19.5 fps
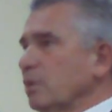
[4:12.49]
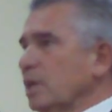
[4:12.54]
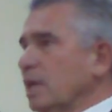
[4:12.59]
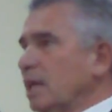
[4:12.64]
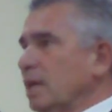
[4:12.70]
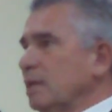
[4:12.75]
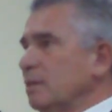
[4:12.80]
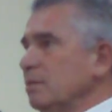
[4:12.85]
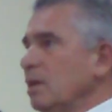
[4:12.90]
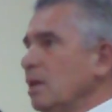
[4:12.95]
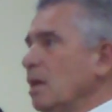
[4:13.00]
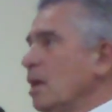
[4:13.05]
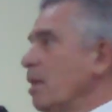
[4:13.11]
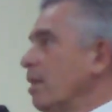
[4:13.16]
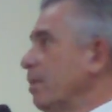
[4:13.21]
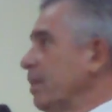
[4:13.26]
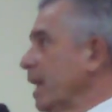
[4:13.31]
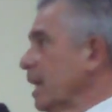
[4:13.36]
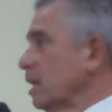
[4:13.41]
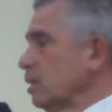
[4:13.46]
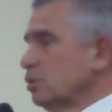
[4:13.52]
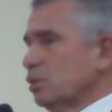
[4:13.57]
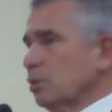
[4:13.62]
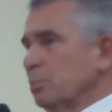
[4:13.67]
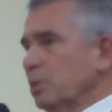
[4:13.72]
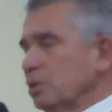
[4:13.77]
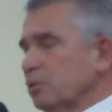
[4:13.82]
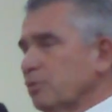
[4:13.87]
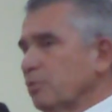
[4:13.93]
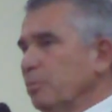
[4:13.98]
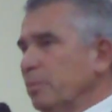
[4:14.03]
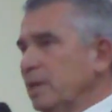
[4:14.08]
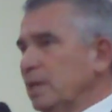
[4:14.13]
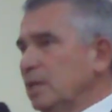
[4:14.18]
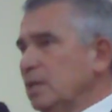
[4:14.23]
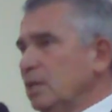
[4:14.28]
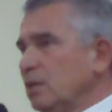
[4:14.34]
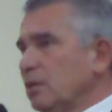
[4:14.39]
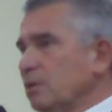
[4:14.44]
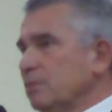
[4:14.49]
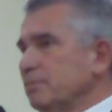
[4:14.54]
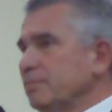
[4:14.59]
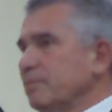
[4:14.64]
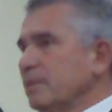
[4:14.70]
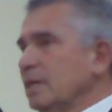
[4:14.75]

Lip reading: So again, thank you so much for being